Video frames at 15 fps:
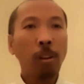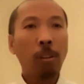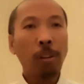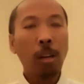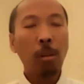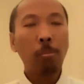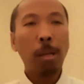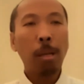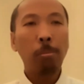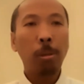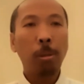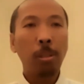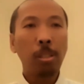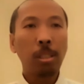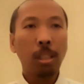of our
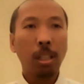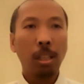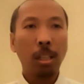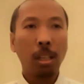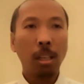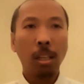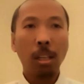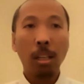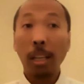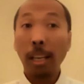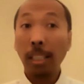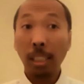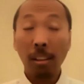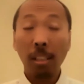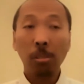members at
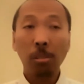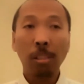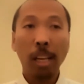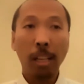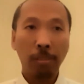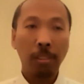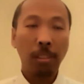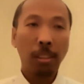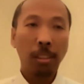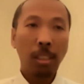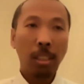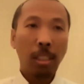the grassroots level.